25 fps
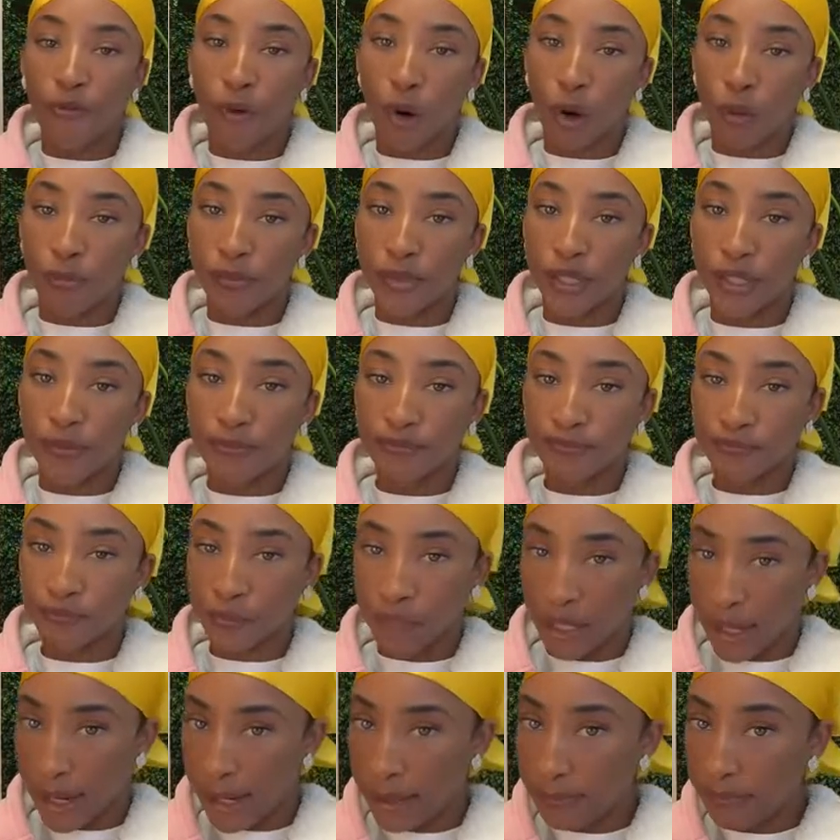foams.
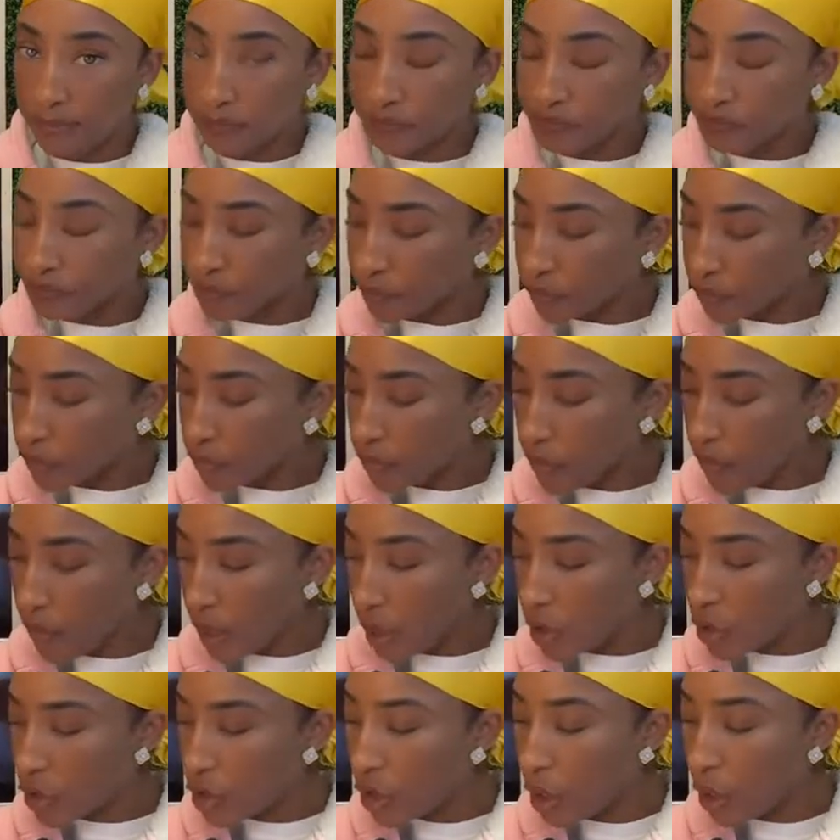Okay?
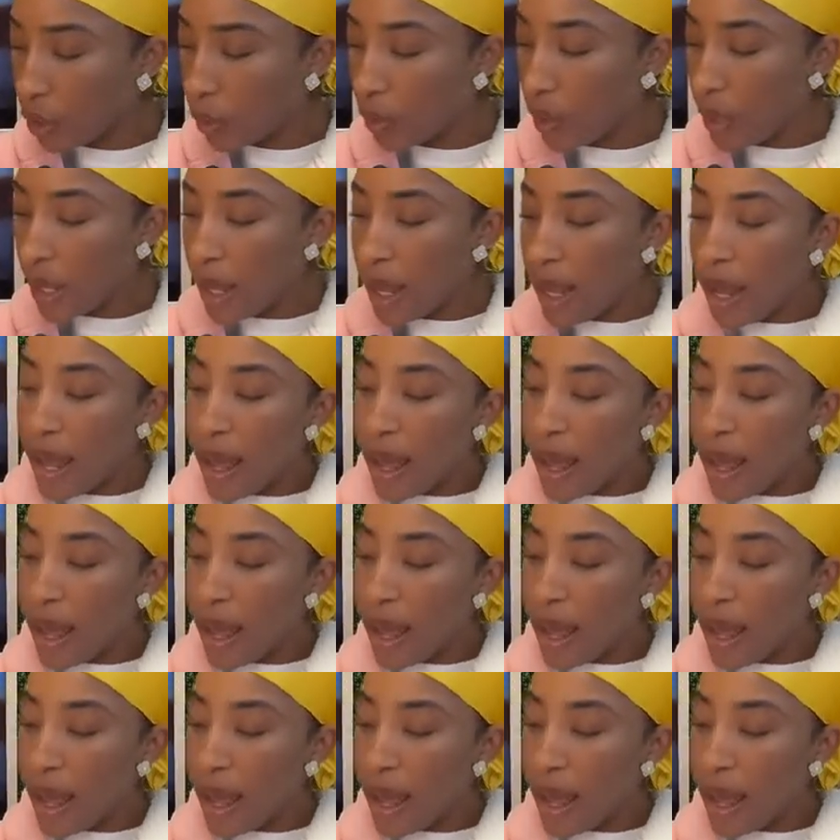So